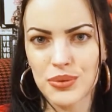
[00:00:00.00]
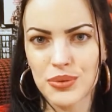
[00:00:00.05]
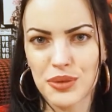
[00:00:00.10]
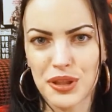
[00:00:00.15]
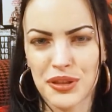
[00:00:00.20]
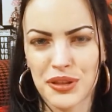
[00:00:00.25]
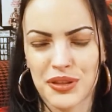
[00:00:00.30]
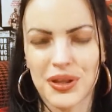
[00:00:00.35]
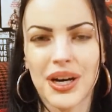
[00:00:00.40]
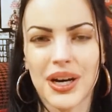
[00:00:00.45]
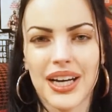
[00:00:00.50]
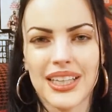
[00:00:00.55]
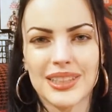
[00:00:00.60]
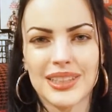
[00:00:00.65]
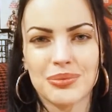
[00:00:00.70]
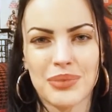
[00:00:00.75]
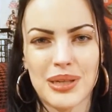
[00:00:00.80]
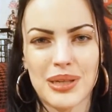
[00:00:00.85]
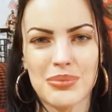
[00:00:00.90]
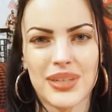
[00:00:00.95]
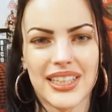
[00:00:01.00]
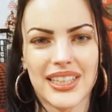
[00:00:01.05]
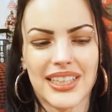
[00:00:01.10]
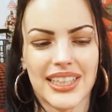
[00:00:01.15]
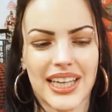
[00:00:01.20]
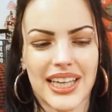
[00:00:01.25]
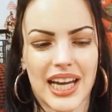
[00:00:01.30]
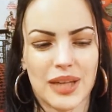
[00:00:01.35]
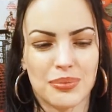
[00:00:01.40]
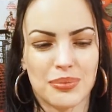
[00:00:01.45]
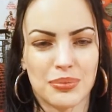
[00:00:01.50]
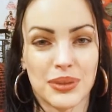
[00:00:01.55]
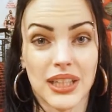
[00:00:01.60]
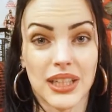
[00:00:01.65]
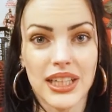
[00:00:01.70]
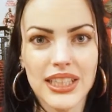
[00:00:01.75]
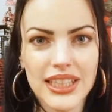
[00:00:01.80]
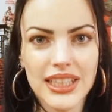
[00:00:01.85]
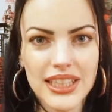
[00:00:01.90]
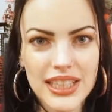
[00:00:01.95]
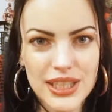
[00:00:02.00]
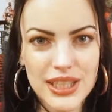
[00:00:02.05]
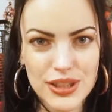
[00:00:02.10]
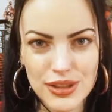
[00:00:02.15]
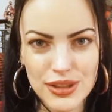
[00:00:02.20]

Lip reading: We thought maybe he had blood in his